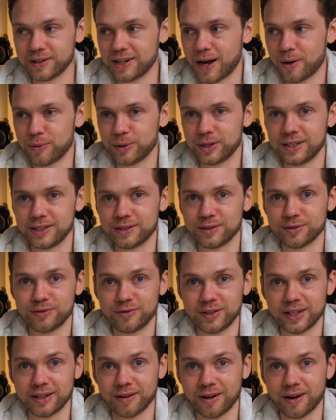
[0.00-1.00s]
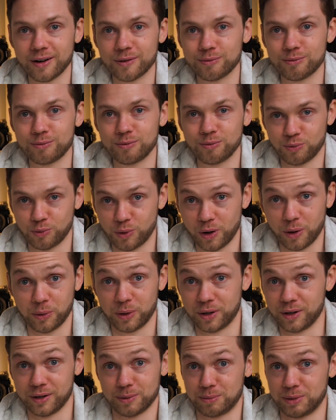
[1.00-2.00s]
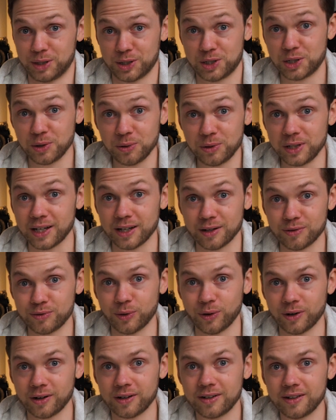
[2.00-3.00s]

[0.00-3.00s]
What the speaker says: and now we need to figure out where we're going to be shooting it for.